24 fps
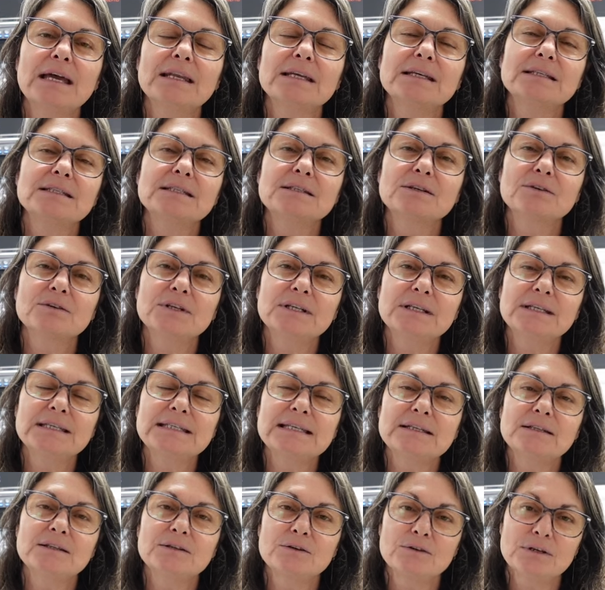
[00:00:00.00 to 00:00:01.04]
and it's thirty,
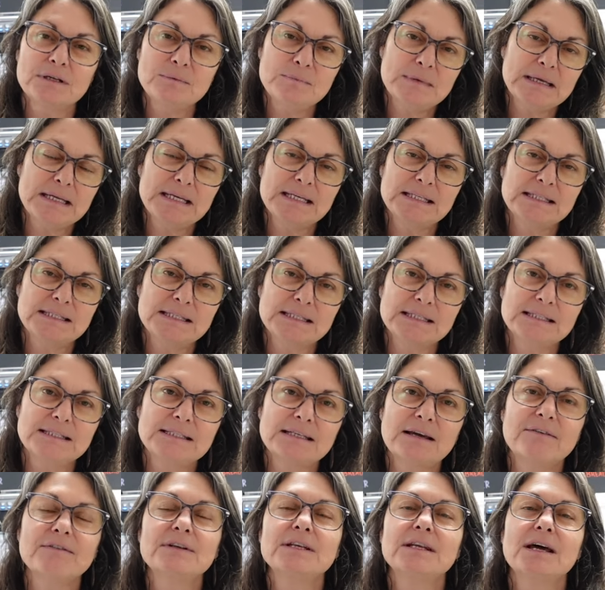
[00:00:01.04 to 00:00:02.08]
thirty minutes is
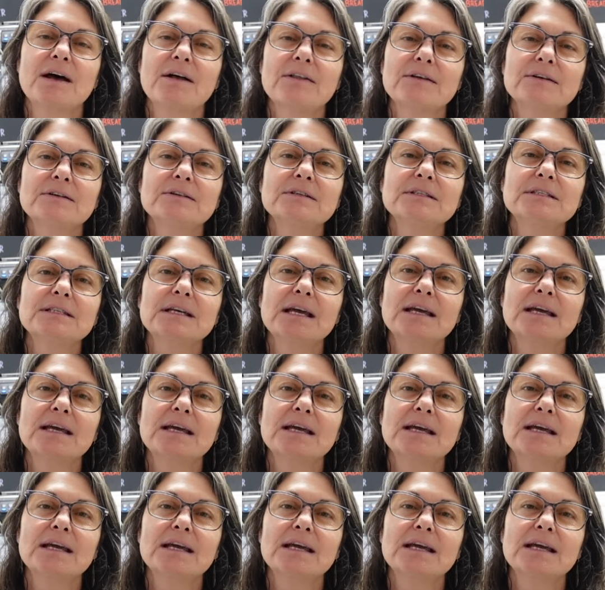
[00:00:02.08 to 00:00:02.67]
seven dollars,